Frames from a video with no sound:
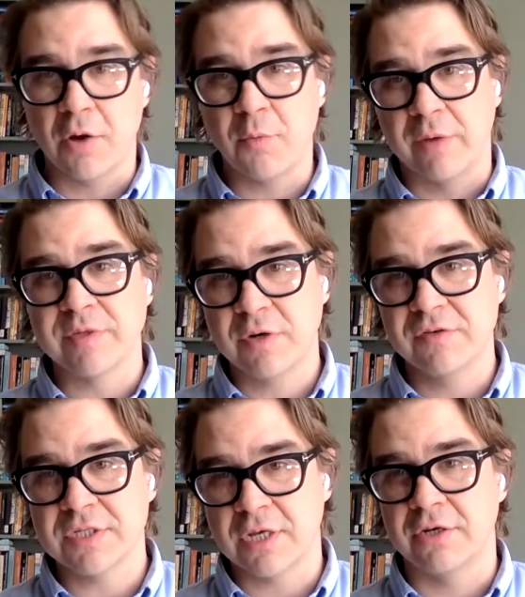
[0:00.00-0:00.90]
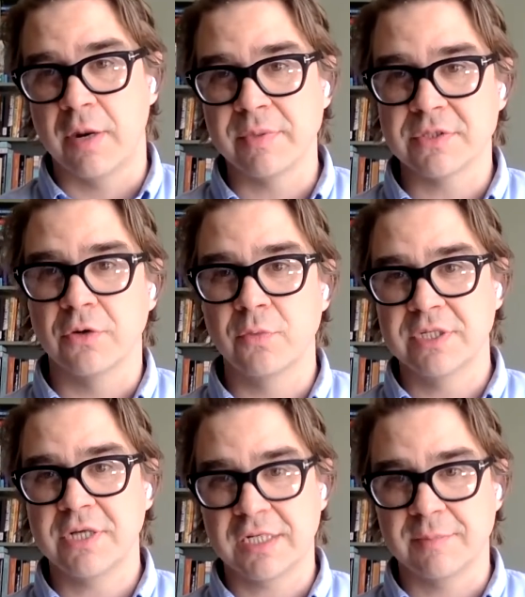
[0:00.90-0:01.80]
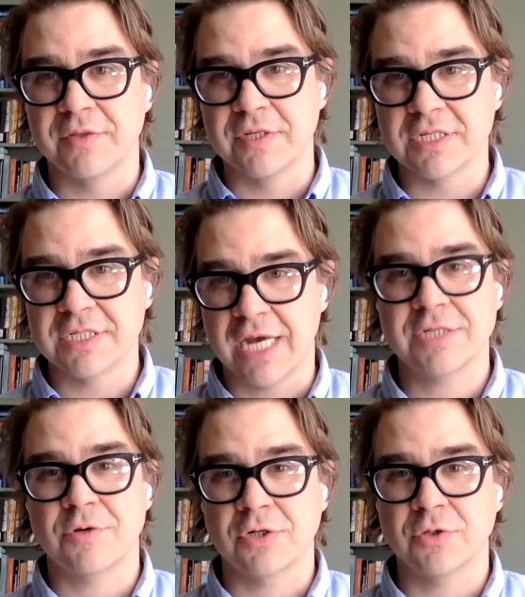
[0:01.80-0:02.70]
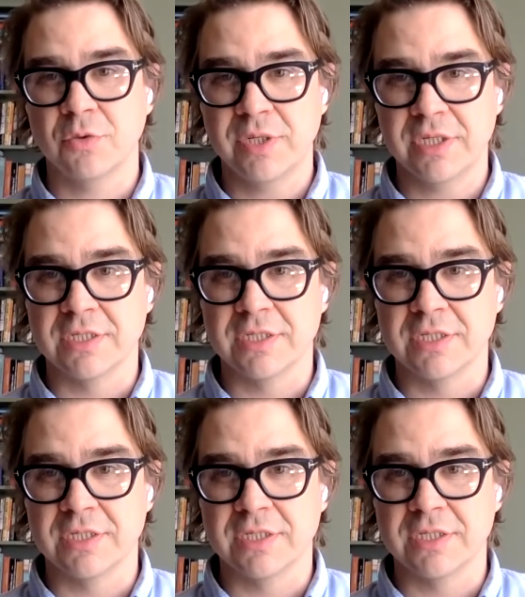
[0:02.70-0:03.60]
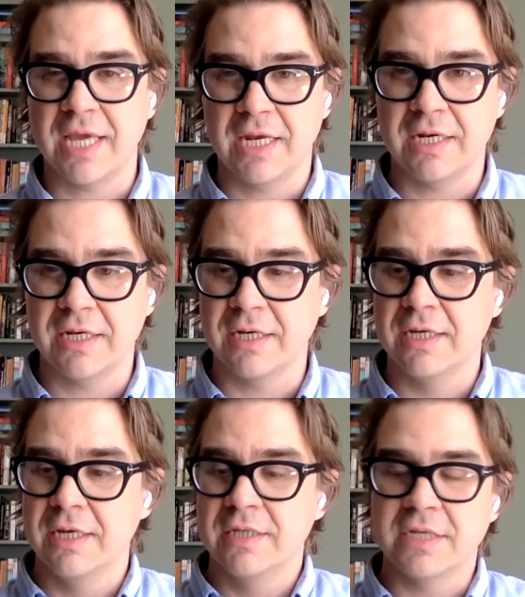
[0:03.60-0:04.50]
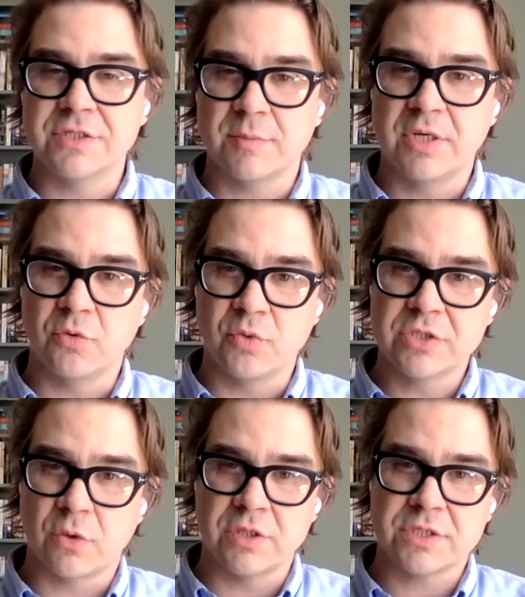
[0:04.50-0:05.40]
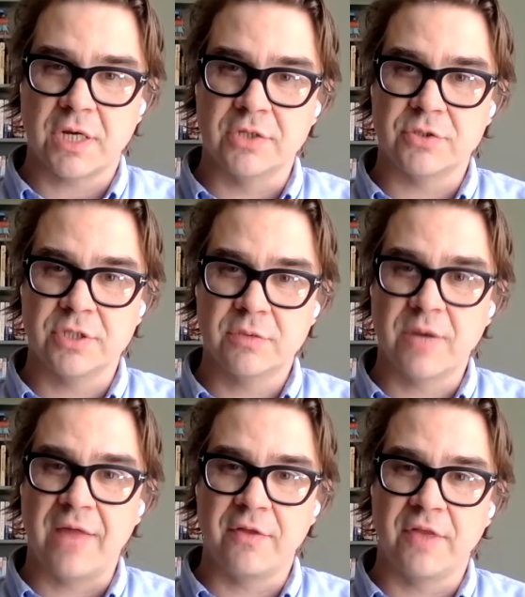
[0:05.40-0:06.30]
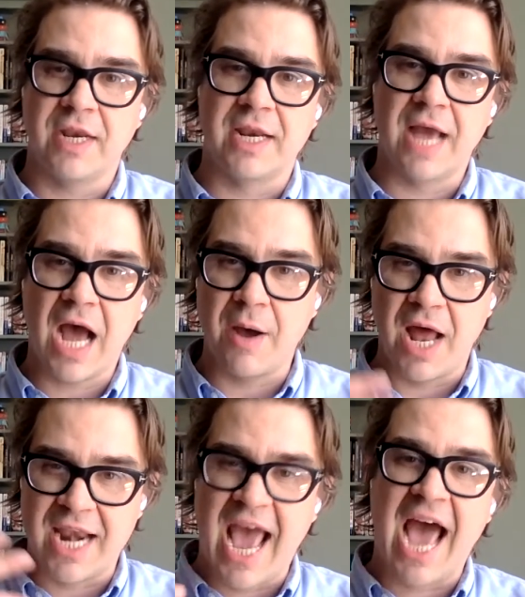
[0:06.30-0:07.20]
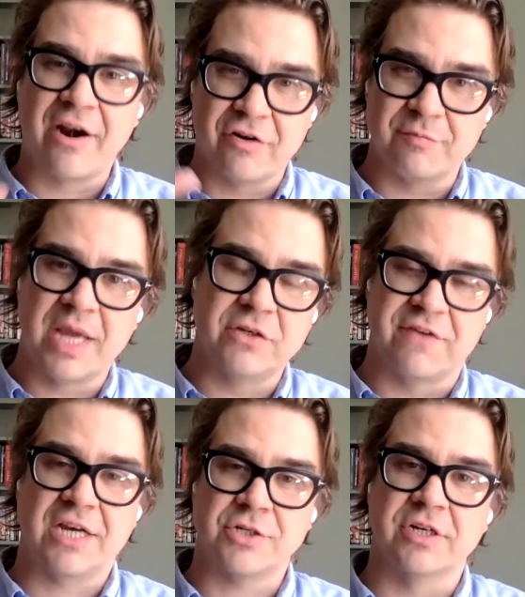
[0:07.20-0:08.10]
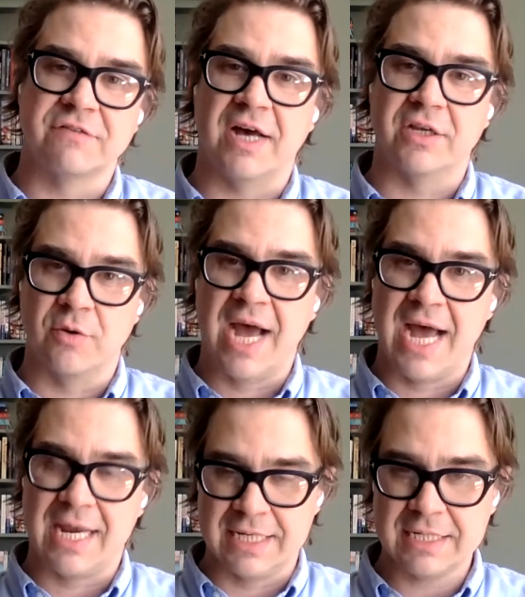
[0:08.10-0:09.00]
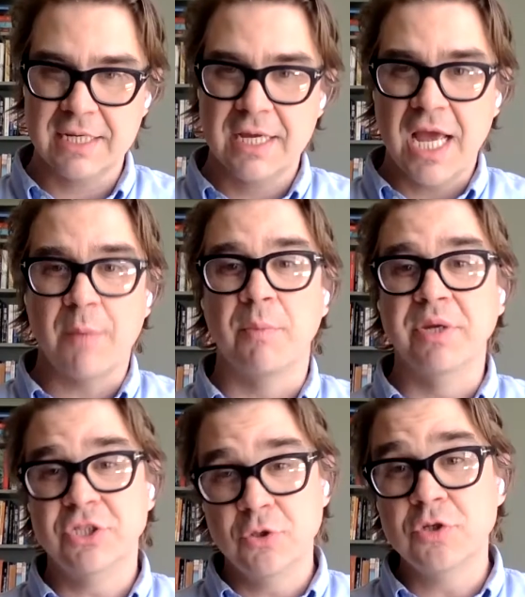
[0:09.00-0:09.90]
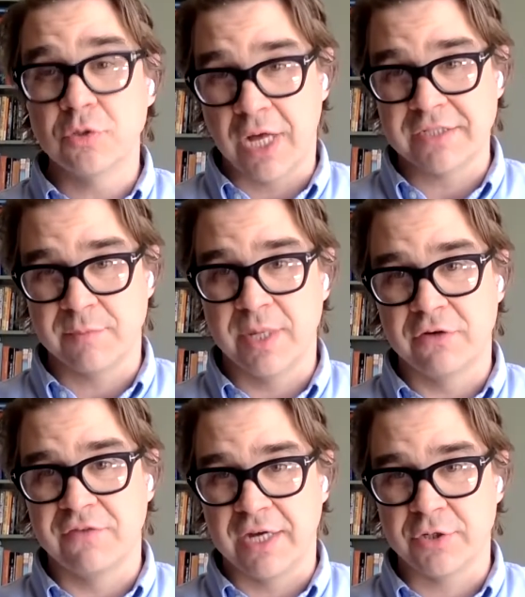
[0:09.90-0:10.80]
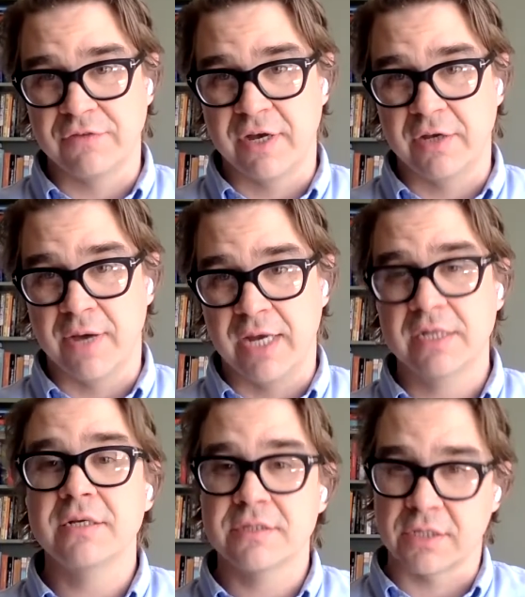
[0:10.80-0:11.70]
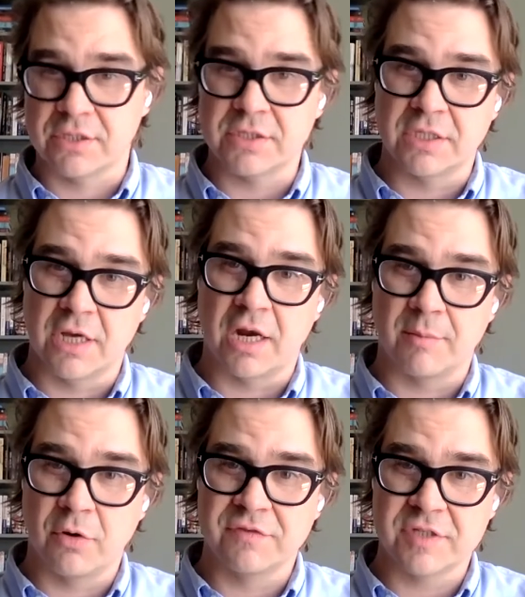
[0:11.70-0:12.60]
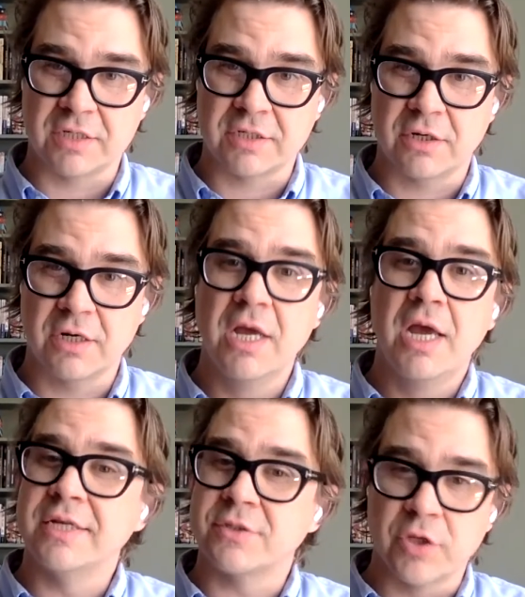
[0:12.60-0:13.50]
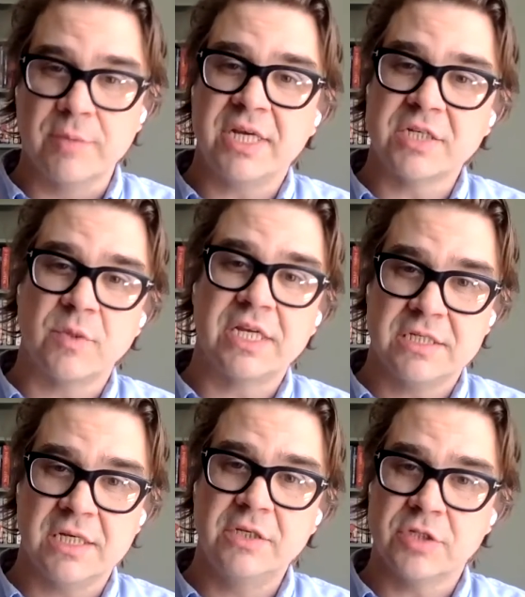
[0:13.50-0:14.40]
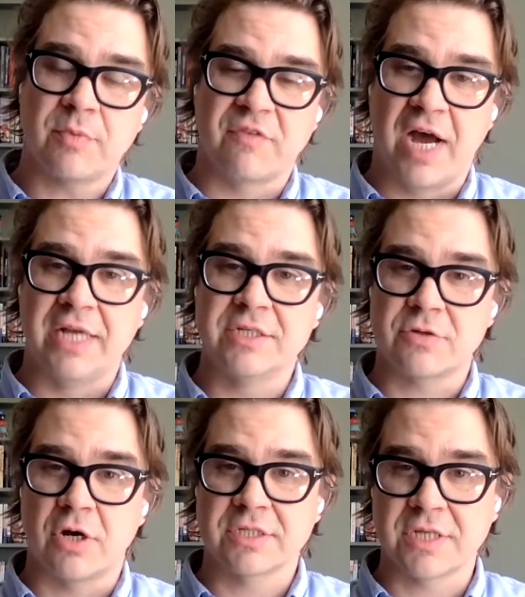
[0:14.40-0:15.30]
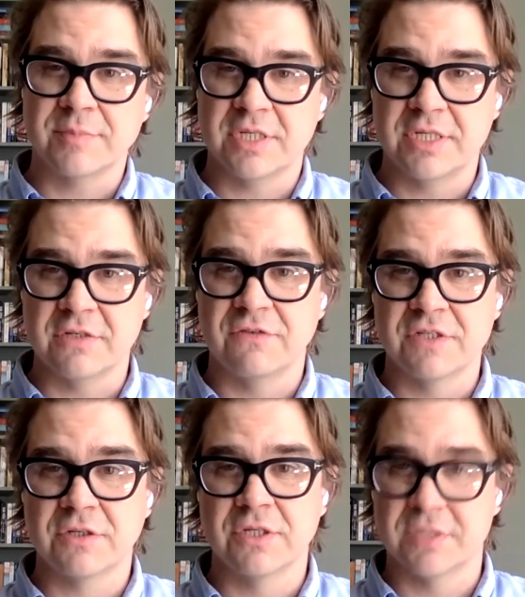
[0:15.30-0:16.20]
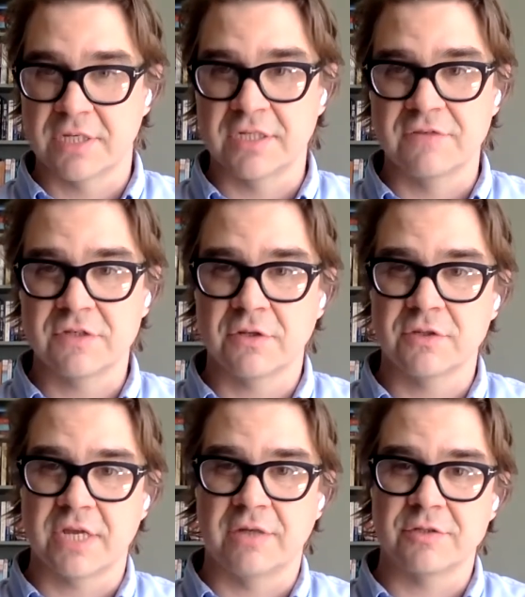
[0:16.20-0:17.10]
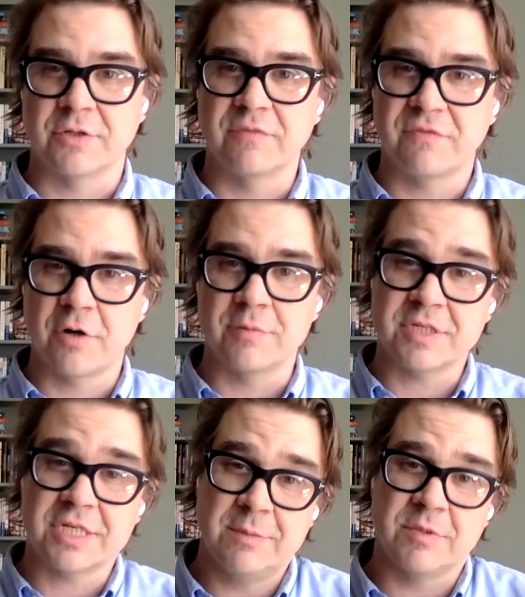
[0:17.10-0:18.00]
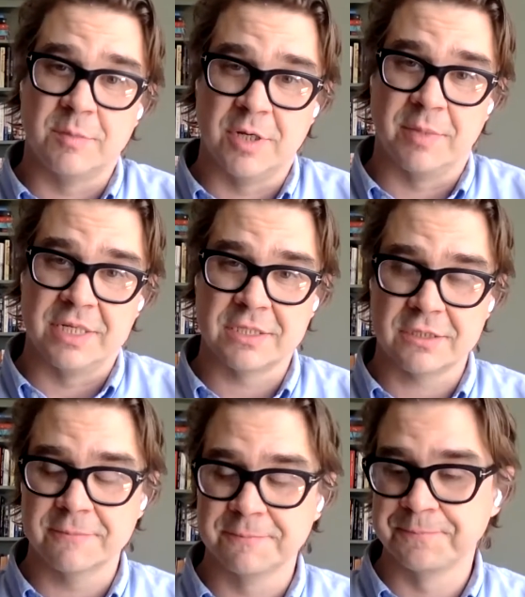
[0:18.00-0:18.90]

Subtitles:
When I was previously on your episode, we talked about this exact structural weakness, which is that Canada tends to be a resource country rather than an adder of manufacturing value added. And when we do lots of manufacturing value added, such as in the automotive sector, it's only because we continue to provide strong subsidies and fiscal incentives to those downstream firms to keep them here, basically.